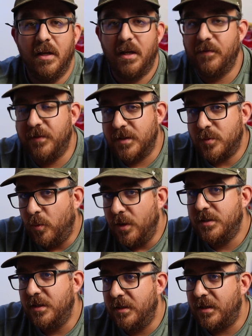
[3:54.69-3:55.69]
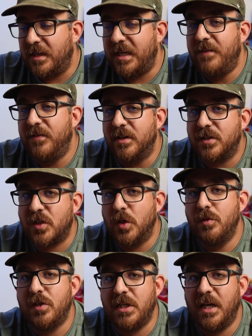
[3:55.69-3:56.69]
if this wasn't even
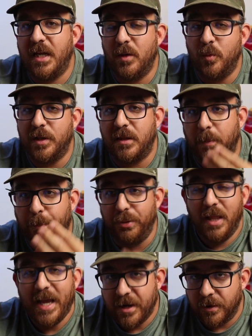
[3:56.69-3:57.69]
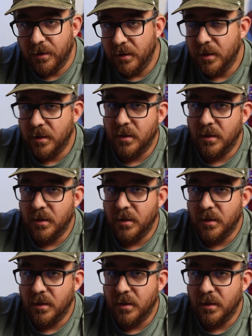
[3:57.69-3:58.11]
associated with the player,